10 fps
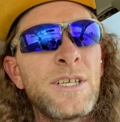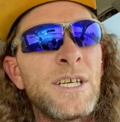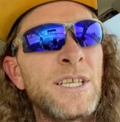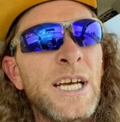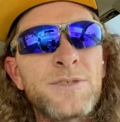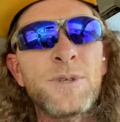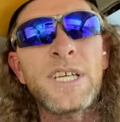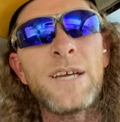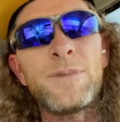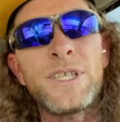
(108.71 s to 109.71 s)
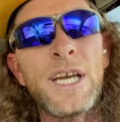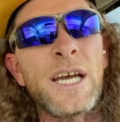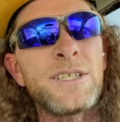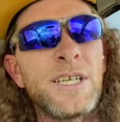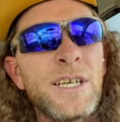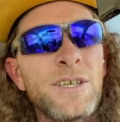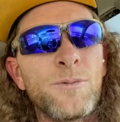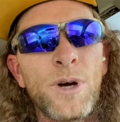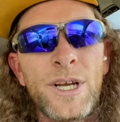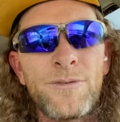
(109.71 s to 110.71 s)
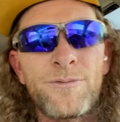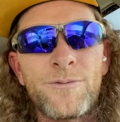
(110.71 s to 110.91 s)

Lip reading: And that's what gave me the idea that what if